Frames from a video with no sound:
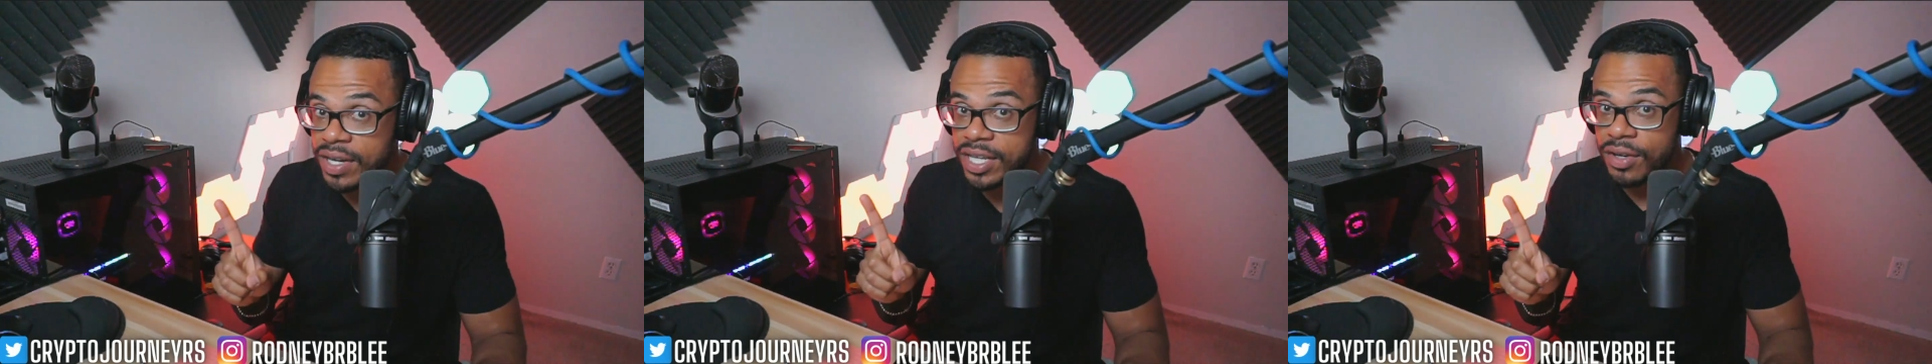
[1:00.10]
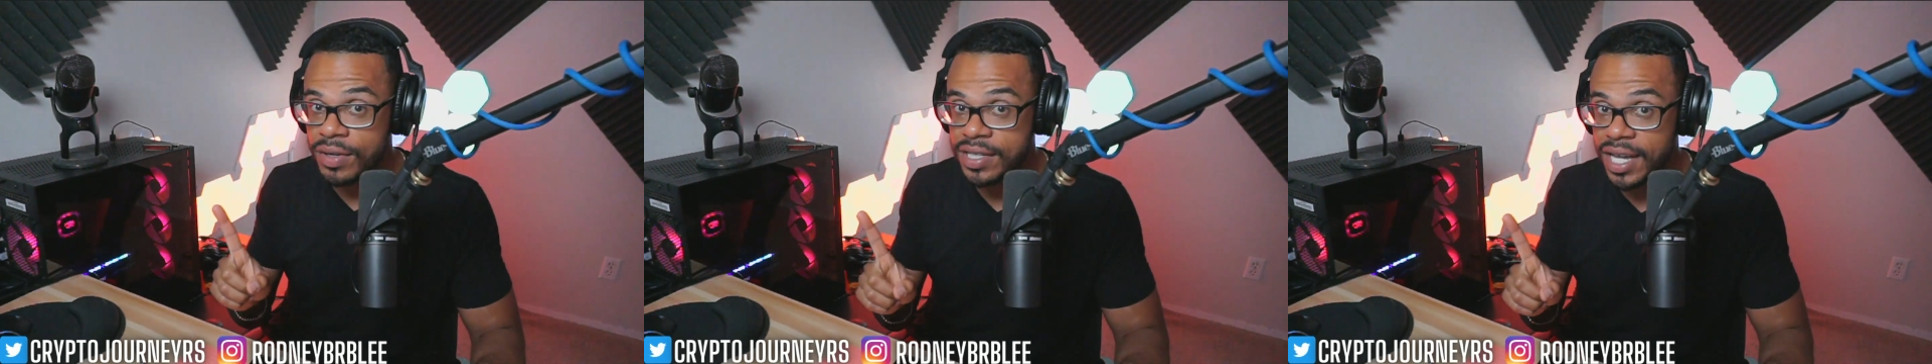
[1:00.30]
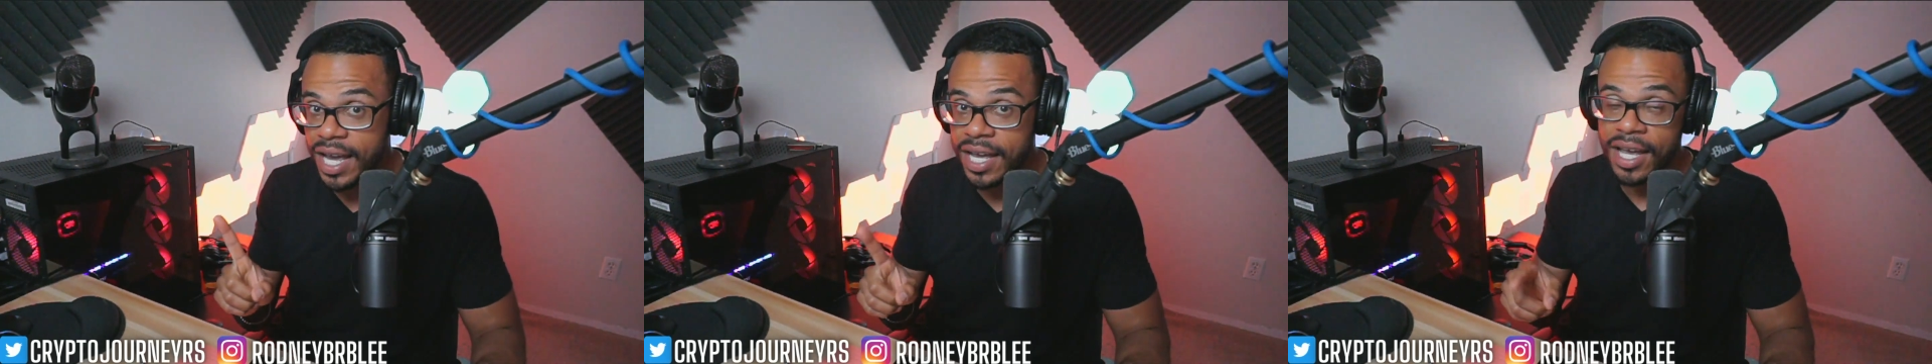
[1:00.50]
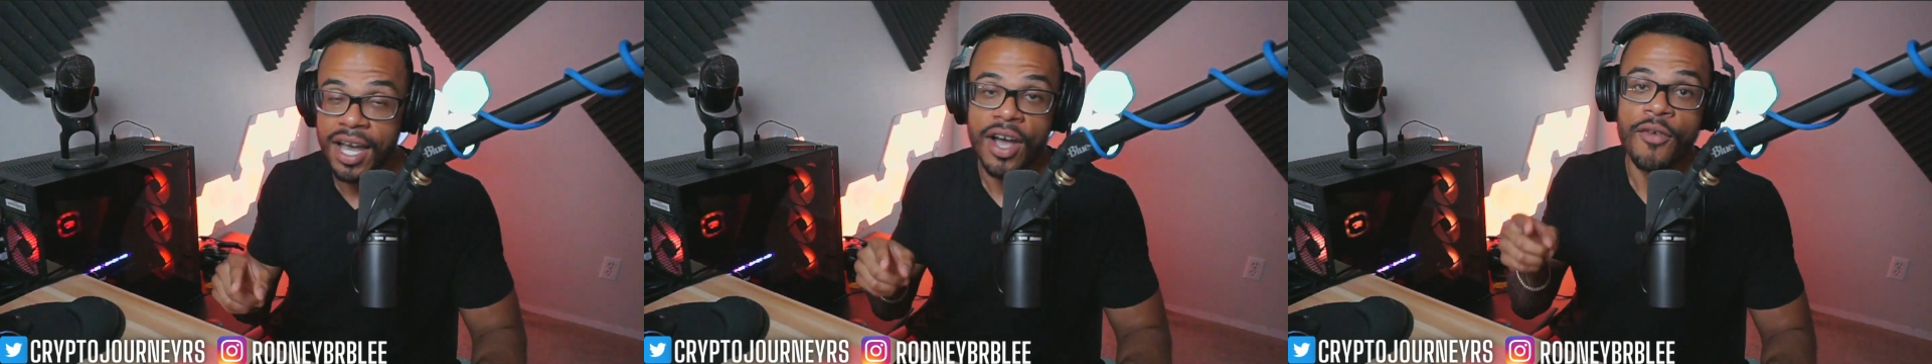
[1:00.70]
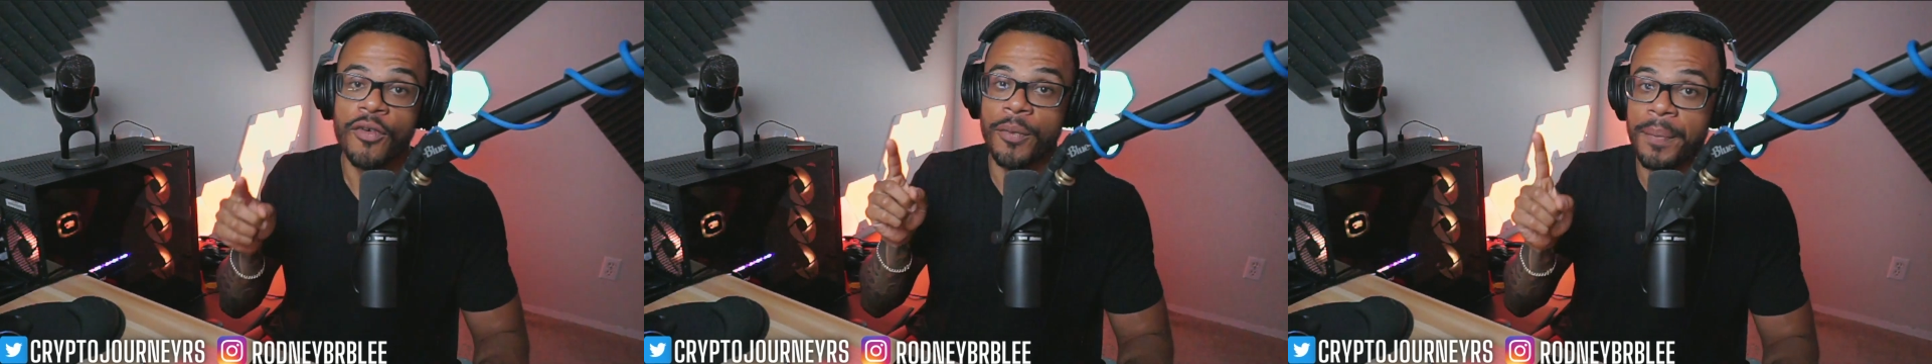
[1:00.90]
video a day
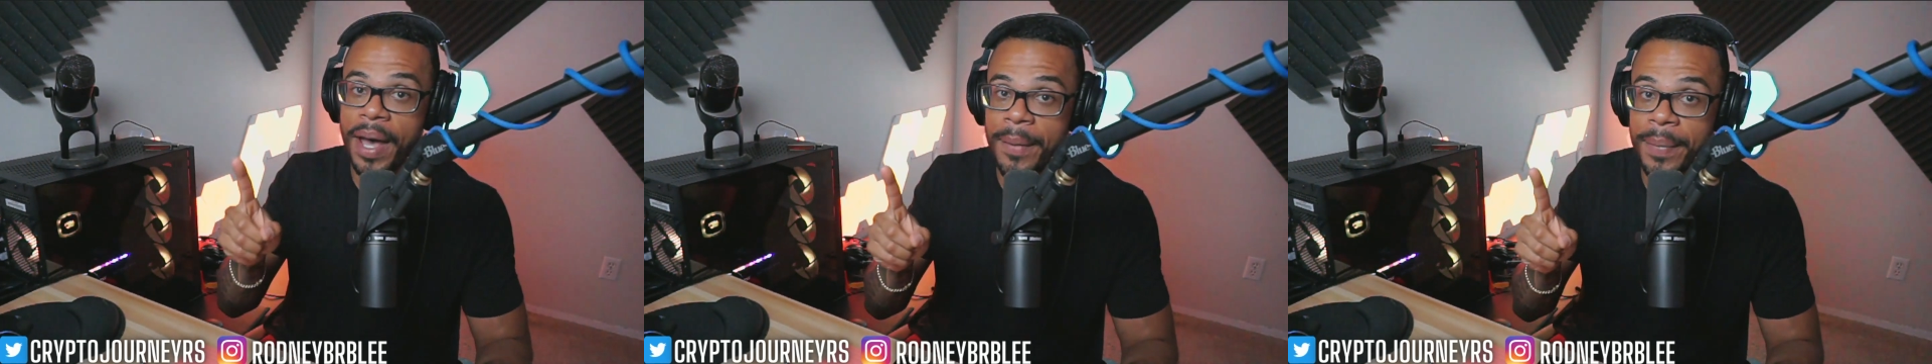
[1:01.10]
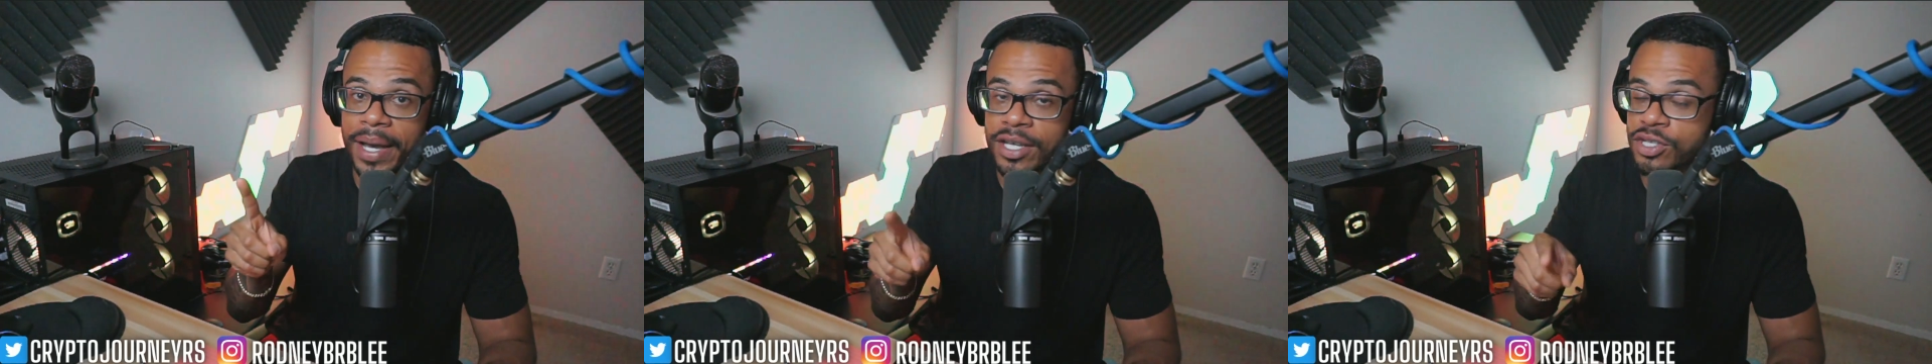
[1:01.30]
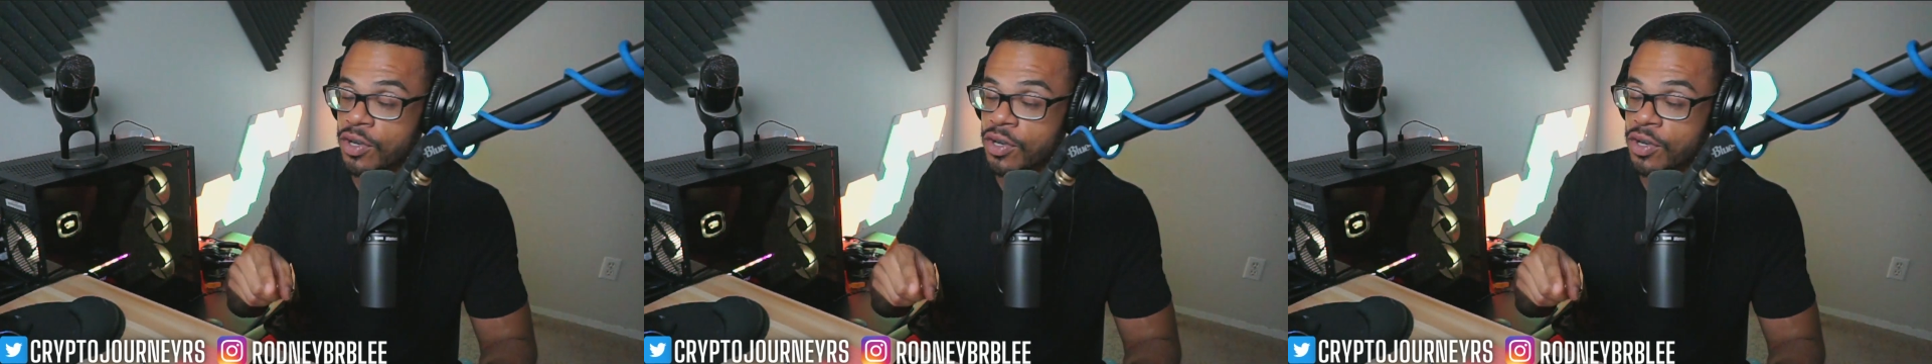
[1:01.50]
for Pepe.